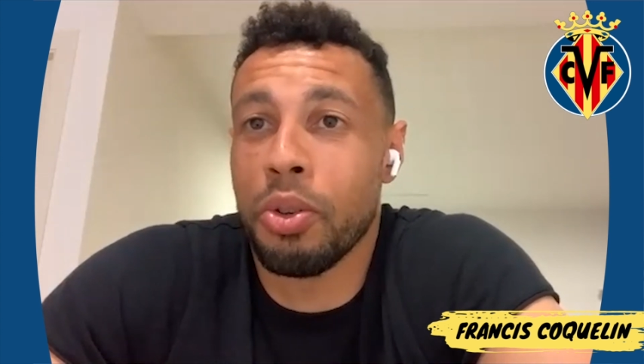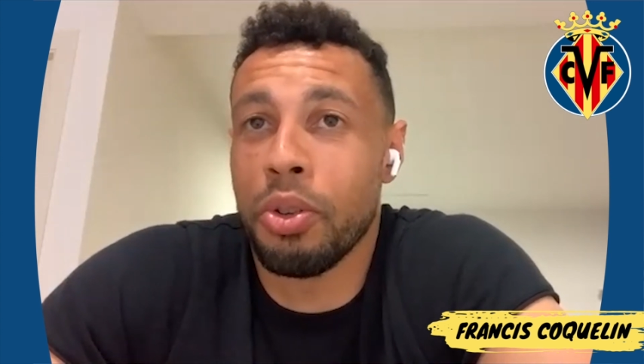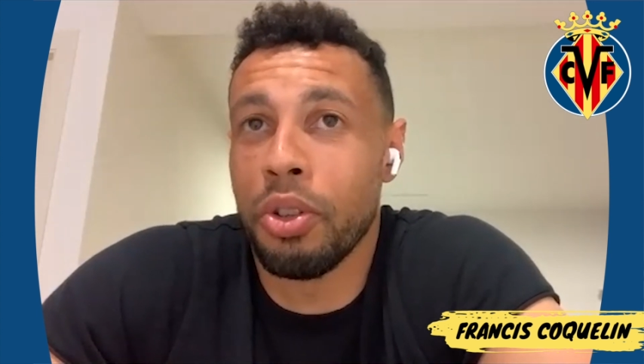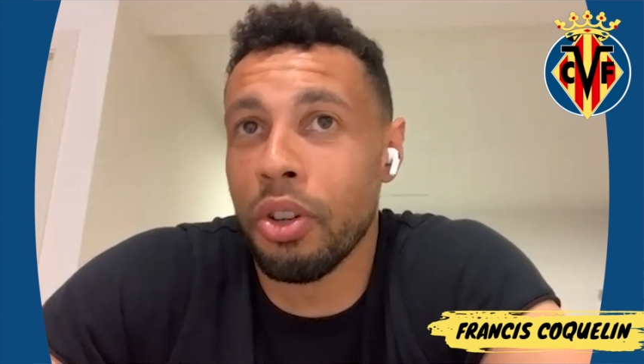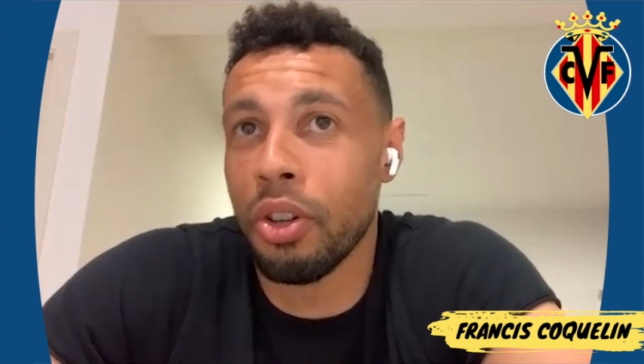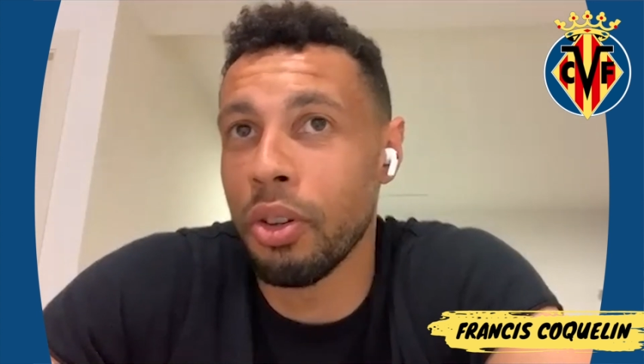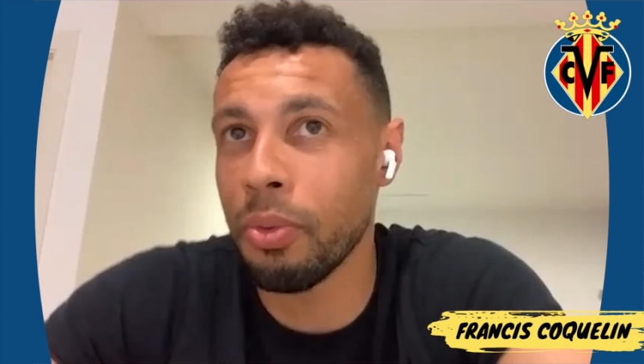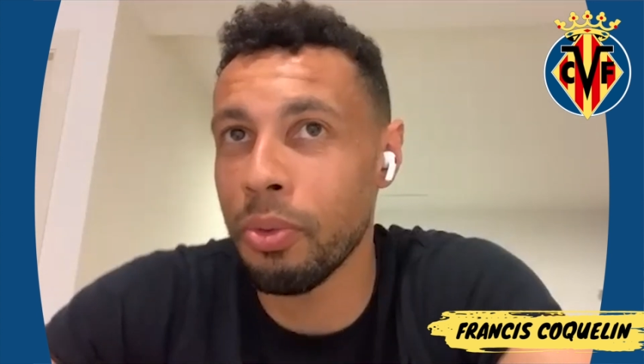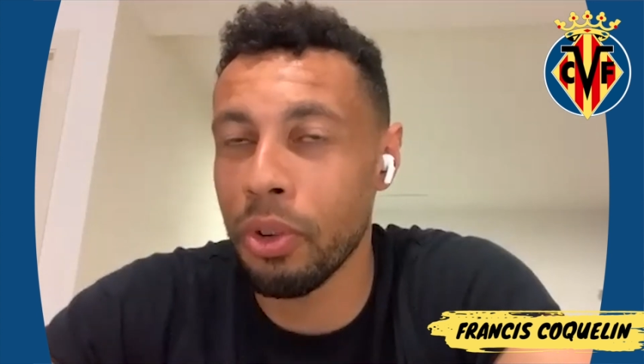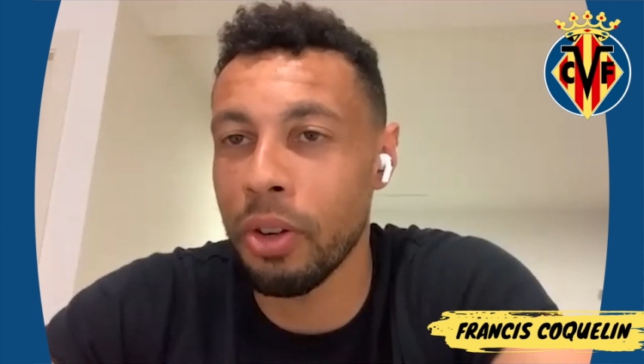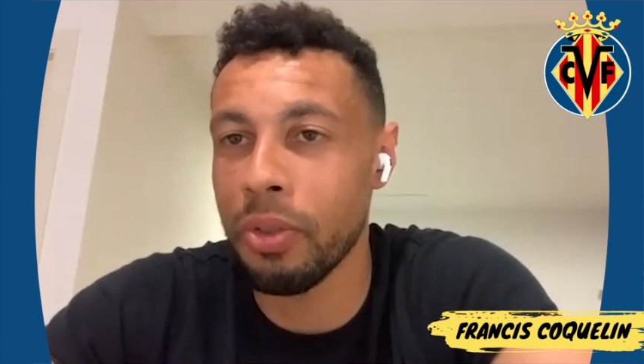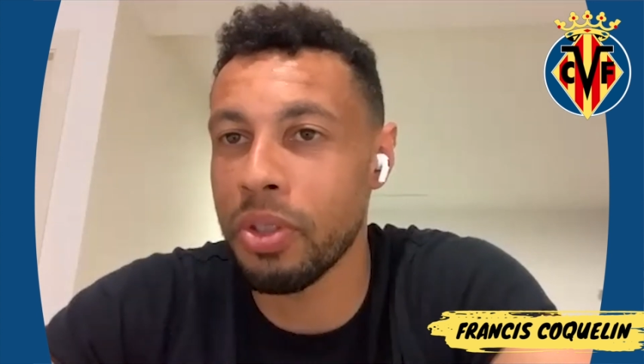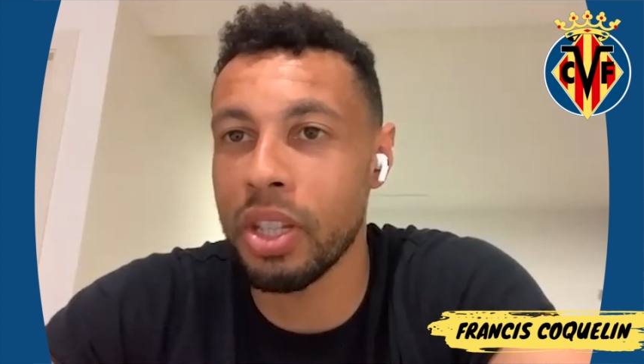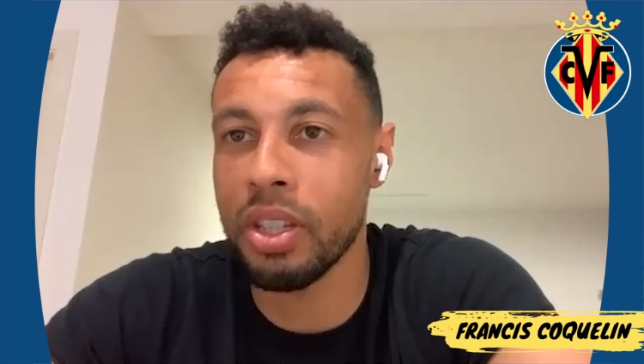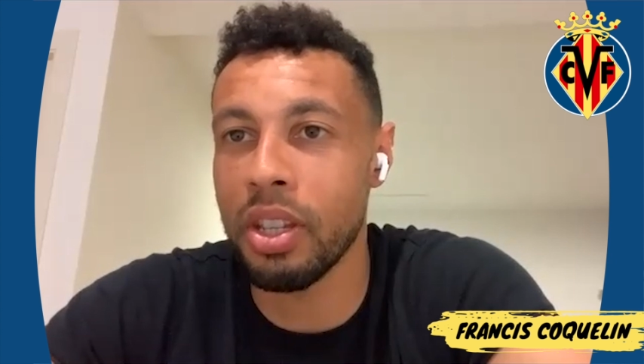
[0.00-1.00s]
you know, in front
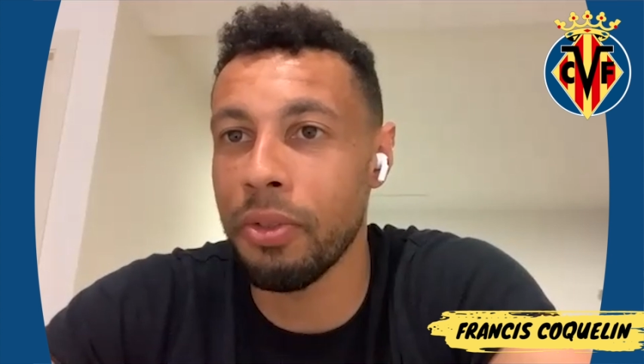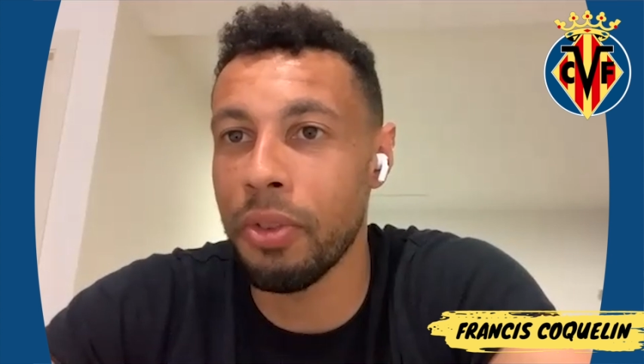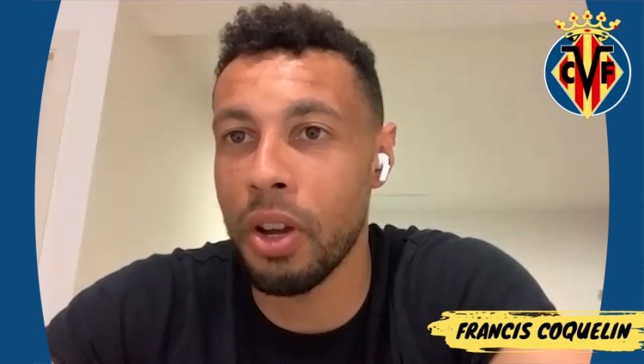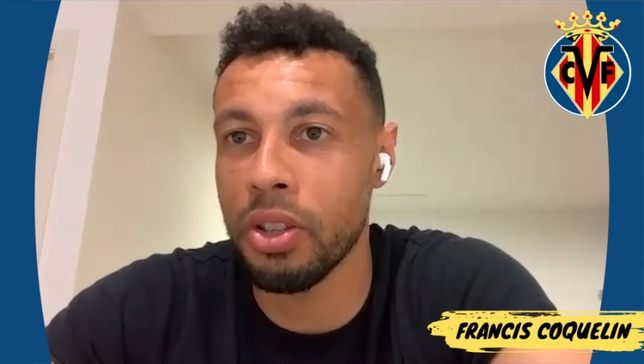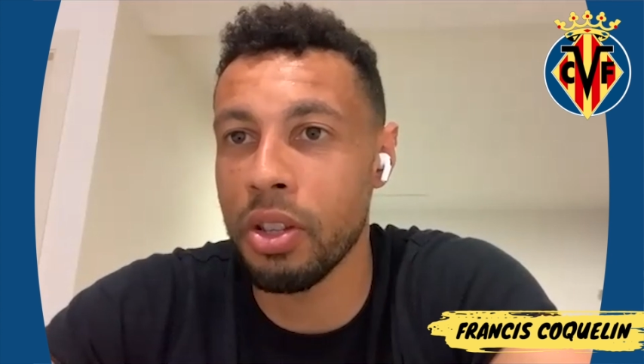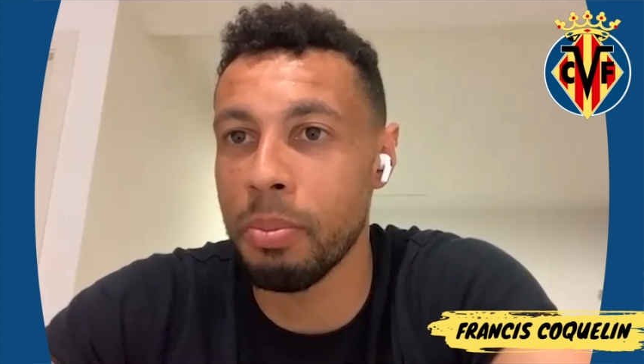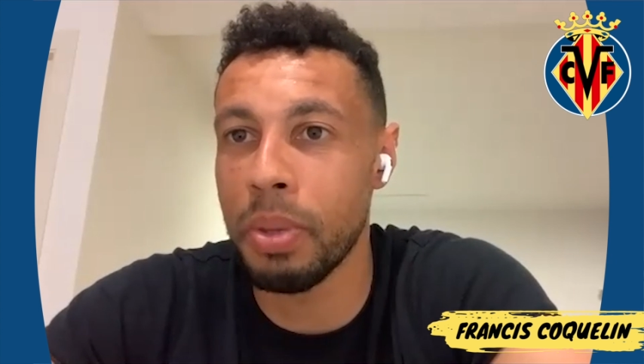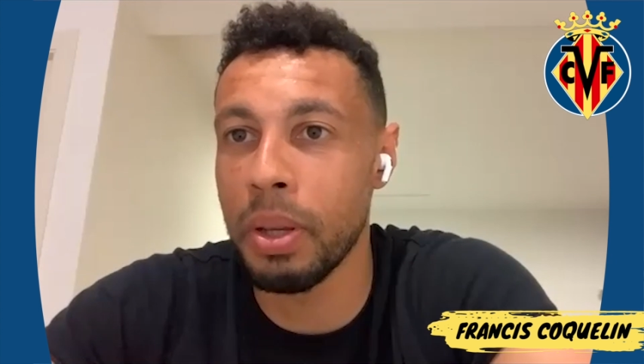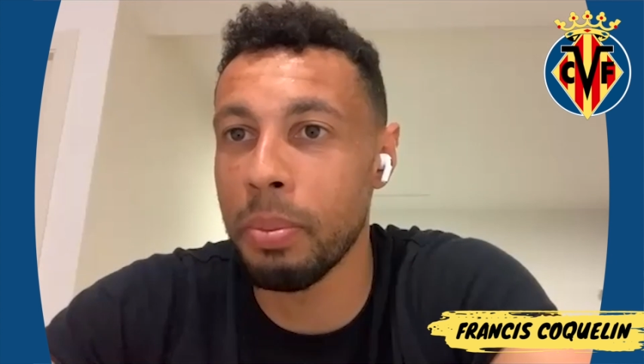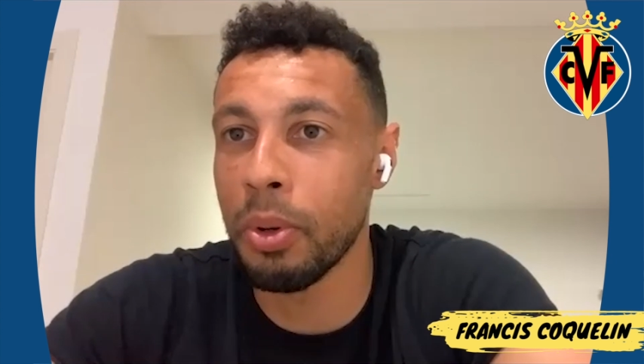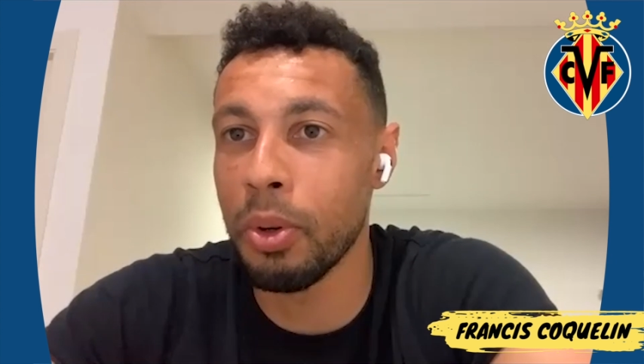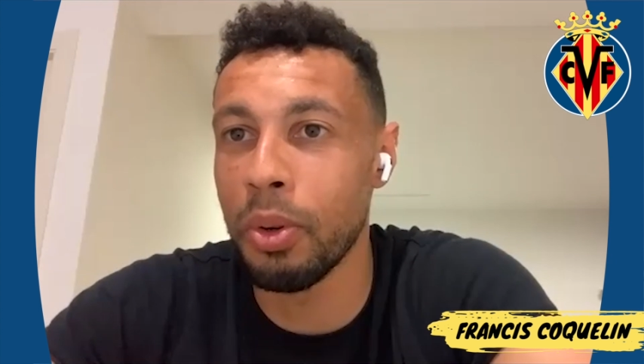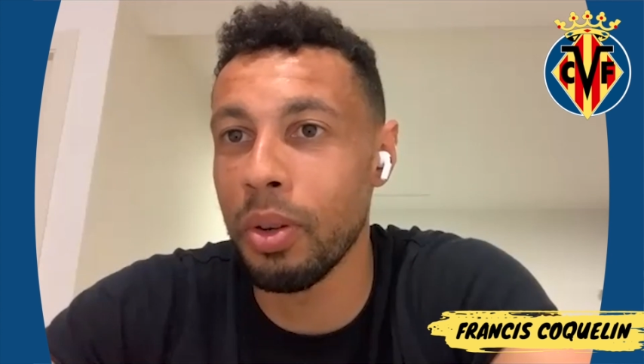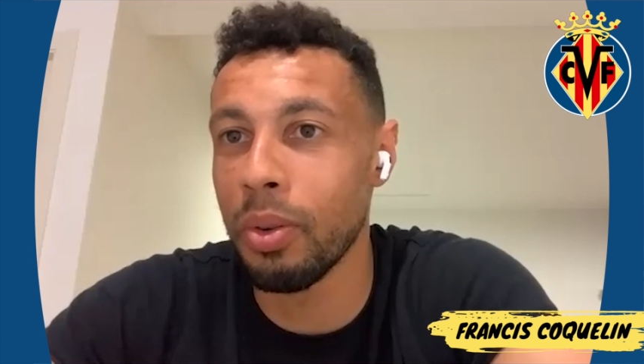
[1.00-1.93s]
of 60,000 people.